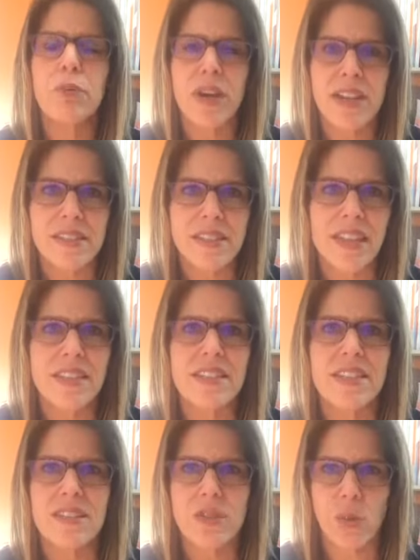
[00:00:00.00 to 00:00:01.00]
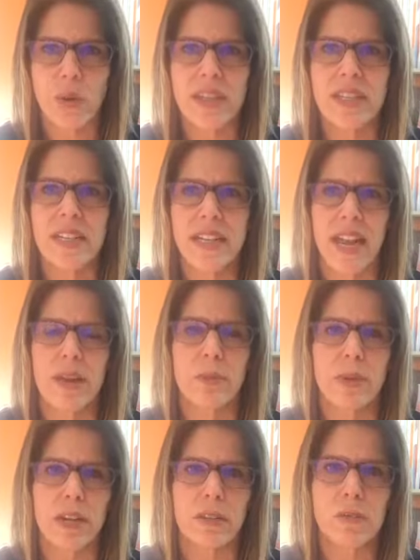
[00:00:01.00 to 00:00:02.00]
process is going to get
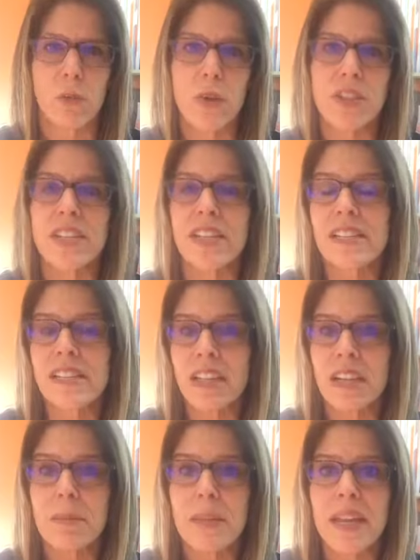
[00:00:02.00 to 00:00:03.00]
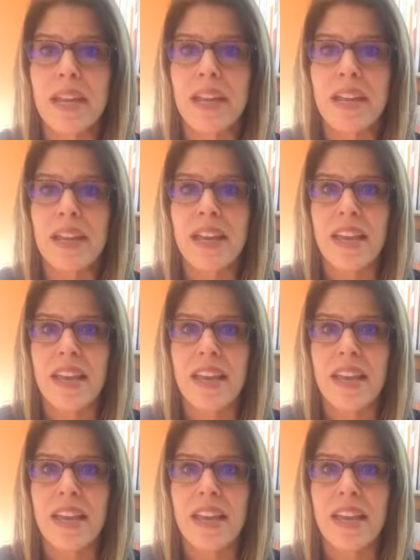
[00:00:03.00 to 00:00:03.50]
reinforced, and it's going to be